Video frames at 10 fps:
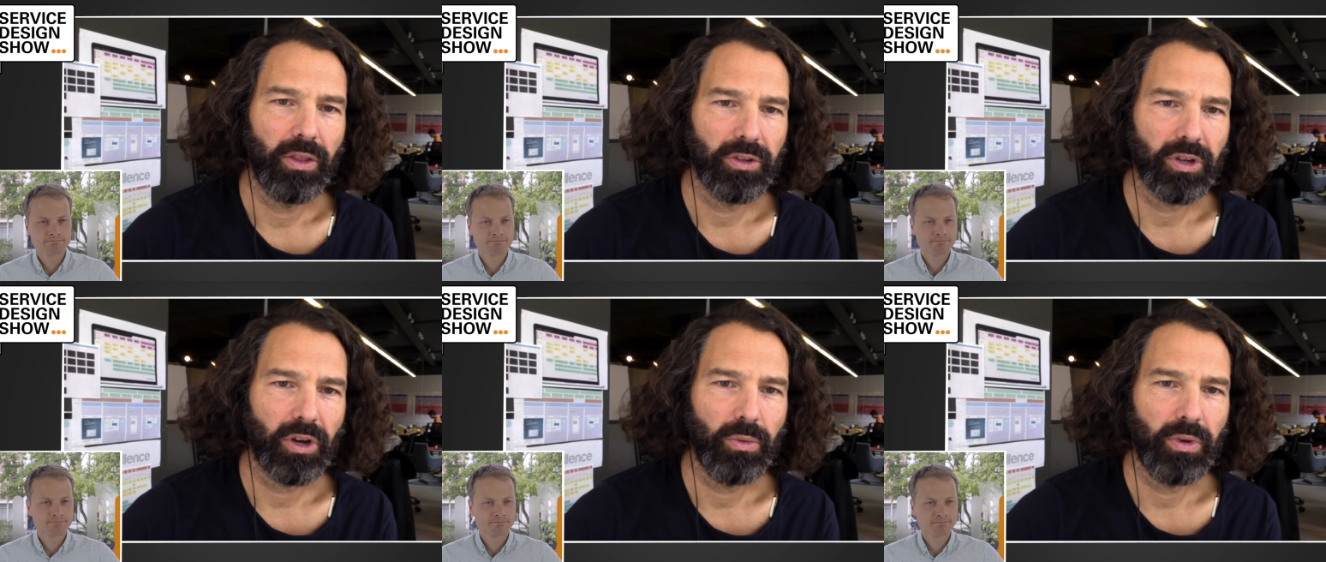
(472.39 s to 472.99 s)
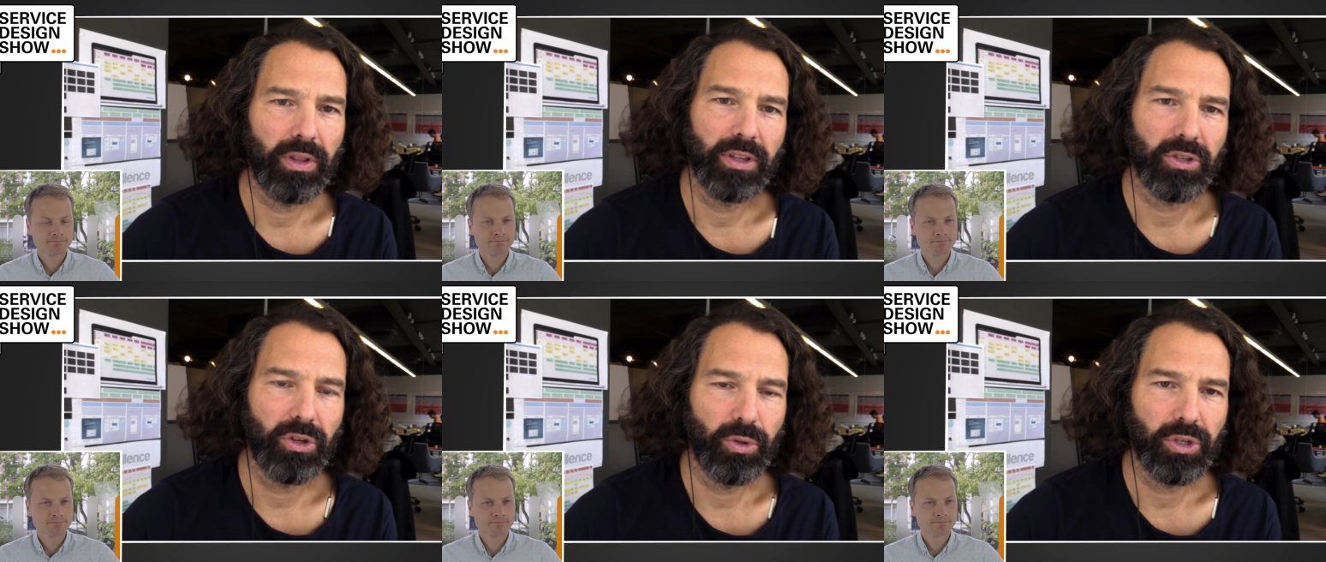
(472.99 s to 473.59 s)
Speaker 1: not only the
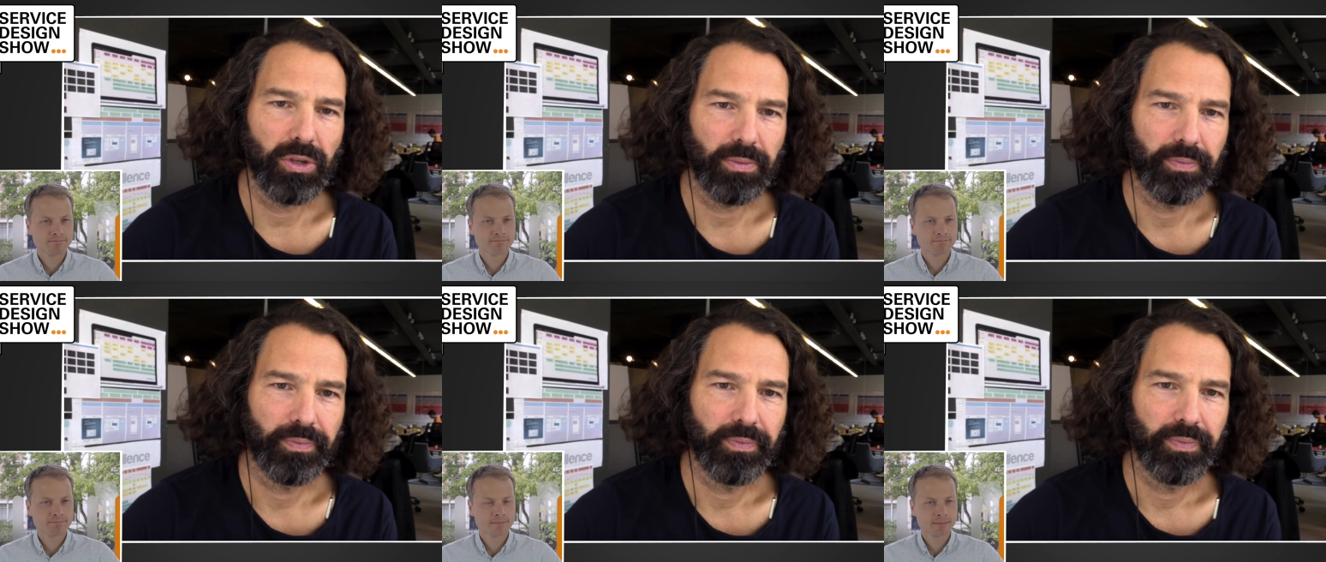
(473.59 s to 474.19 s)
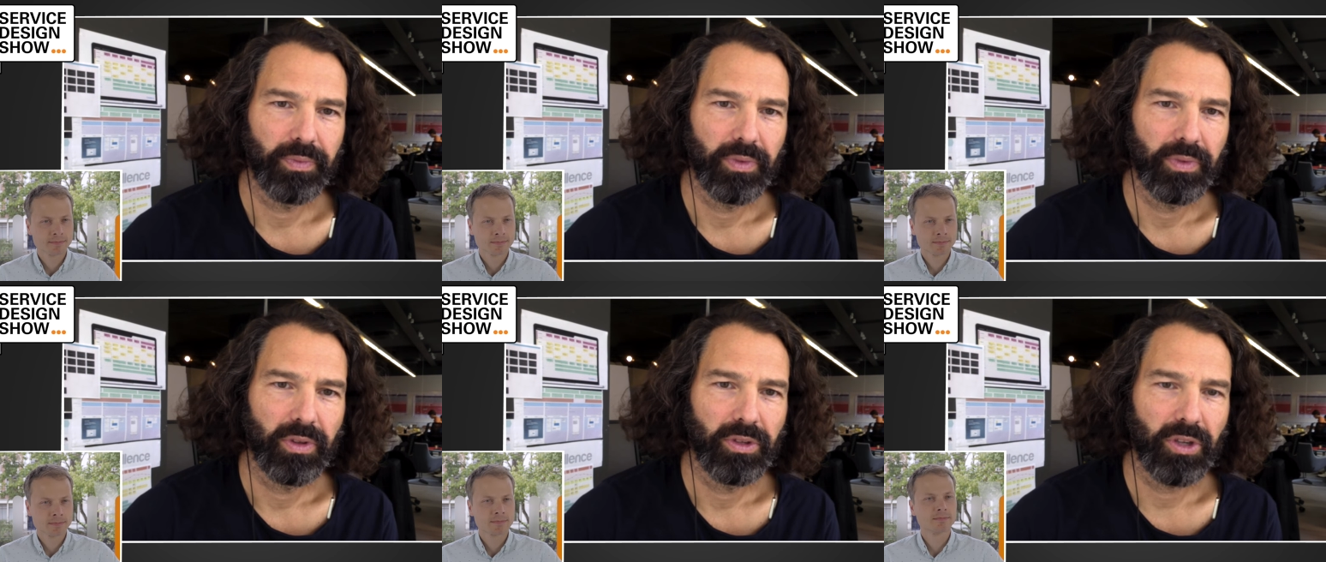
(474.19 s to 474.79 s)
solution.
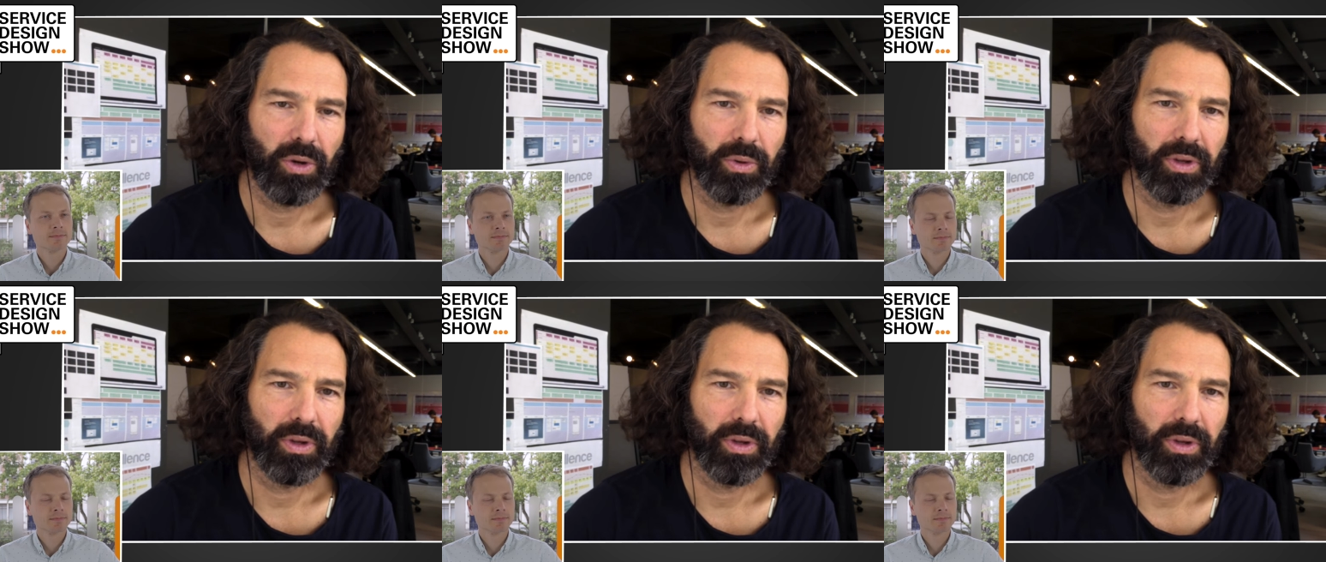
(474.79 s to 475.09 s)
So